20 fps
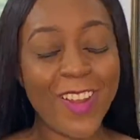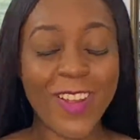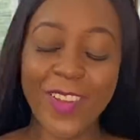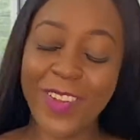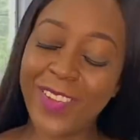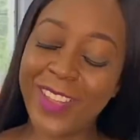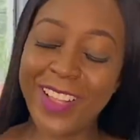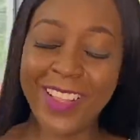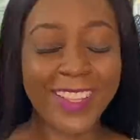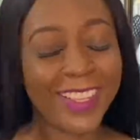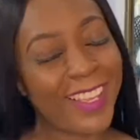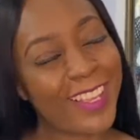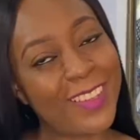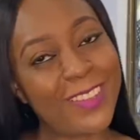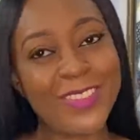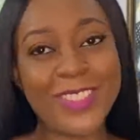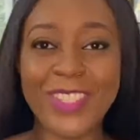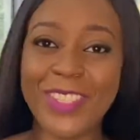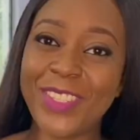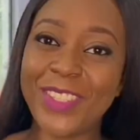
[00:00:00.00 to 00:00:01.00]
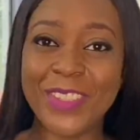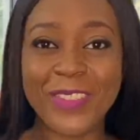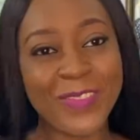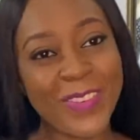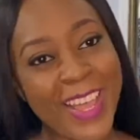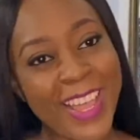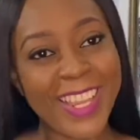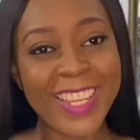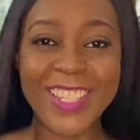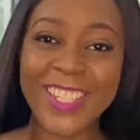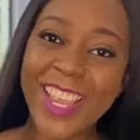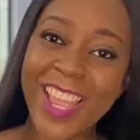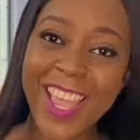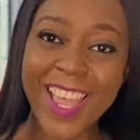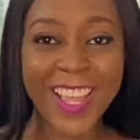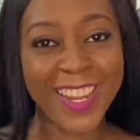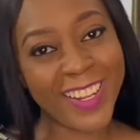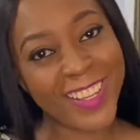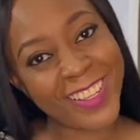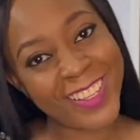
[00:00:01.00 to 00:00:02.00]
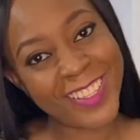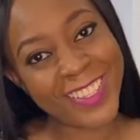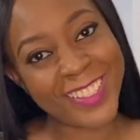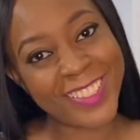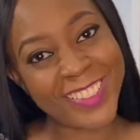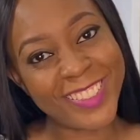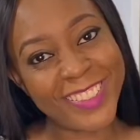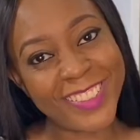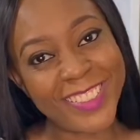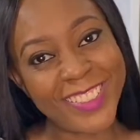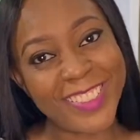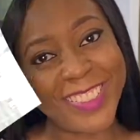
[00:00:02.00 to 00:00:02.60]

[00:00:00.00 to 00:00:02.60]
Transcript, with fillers: welcome to my channel.